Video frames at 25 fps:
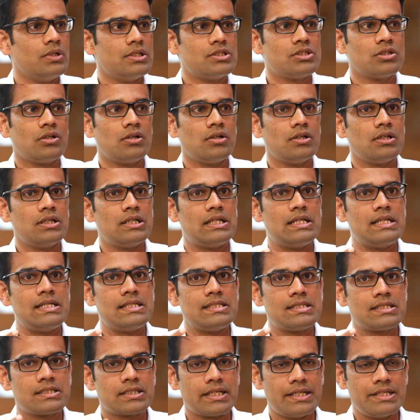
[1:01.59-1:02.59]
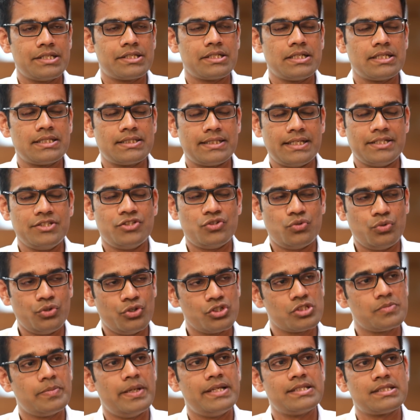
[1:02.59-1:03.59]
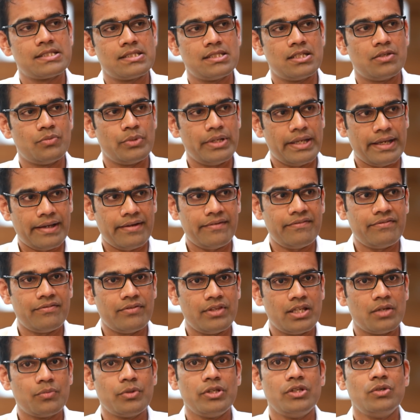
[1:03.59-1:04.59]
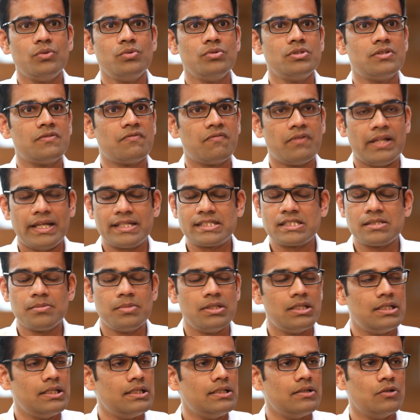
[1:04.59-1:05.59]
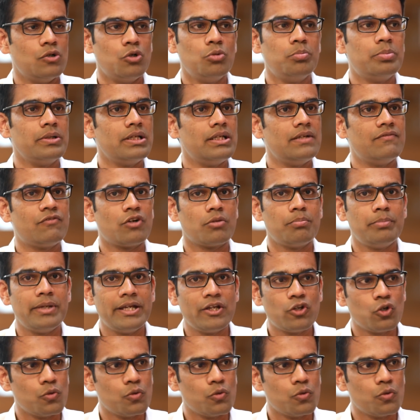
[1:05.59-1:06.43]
It's all central design studio spaces that we have, that we use flexibly, openly for big